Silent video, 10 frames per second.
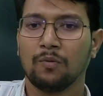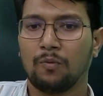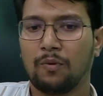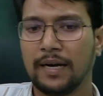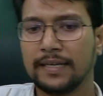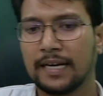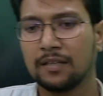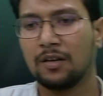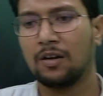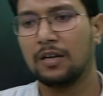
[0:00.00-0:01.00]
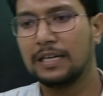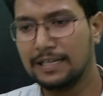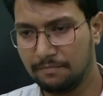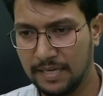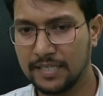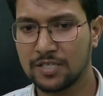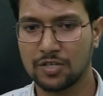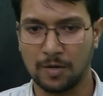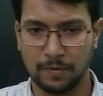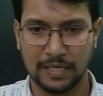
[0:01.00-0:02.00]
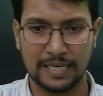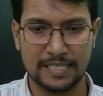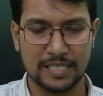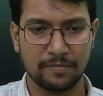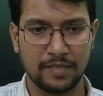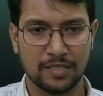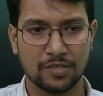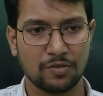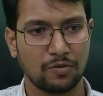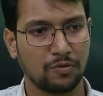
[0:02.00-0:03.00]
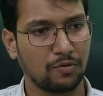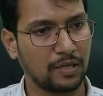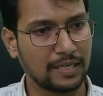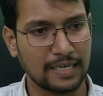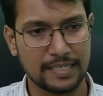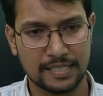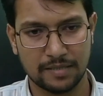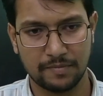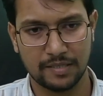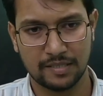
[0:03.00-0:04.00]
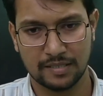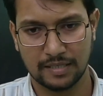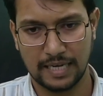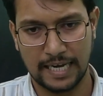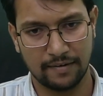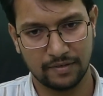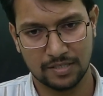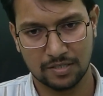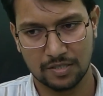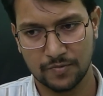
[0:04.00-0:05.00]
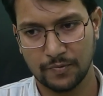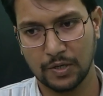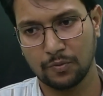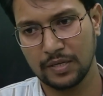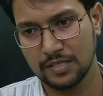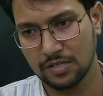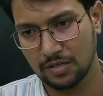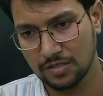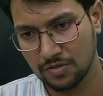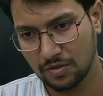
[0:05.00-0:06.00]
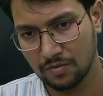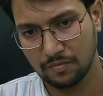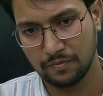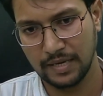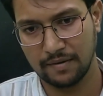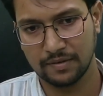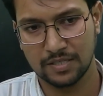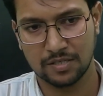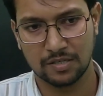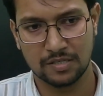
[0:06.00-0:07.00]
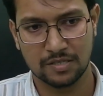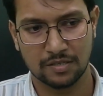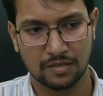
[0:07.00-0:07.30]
What are the limits? Upper class limit, lower class limit, I have discussed. Frequency also we have discussed.